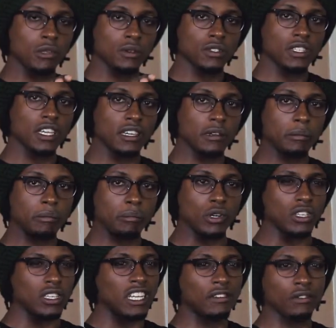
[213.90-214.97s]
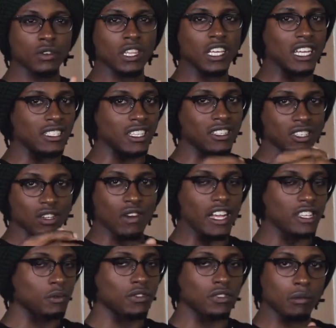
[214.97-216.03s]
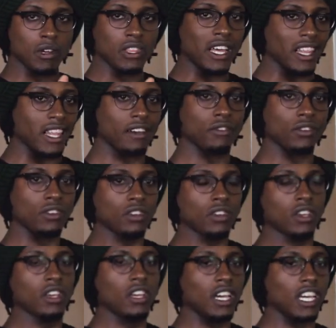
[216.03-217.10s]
your music, but you never really get to interact with them on that level.